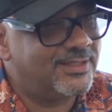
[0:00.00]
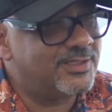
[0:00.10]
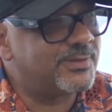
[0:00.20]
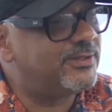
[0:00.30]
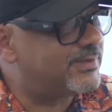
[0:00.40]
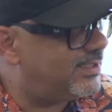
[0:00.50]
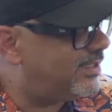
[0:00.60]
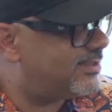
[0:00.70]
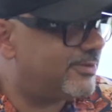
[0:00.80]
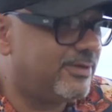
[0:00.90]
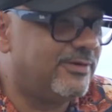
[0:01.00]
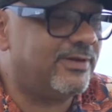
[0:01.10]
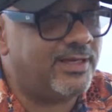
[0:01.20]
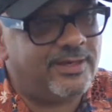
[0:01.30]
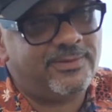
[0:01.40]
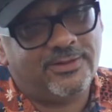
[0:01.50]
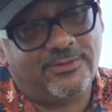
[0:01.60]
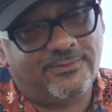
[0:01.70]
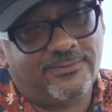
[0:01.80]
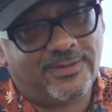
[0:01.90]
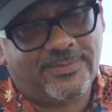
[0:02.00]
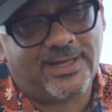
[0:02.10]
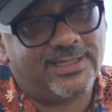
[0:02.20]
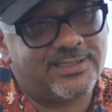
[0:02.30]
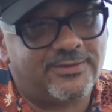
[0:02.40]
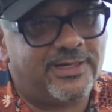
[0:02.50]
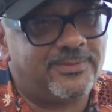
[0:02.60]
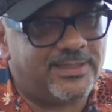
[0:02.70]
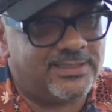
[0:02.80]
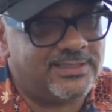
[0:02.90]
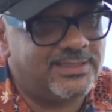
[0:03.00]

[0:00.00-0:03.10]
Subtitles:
But we love it here. So we love it here, and we love Bali. It's a great place.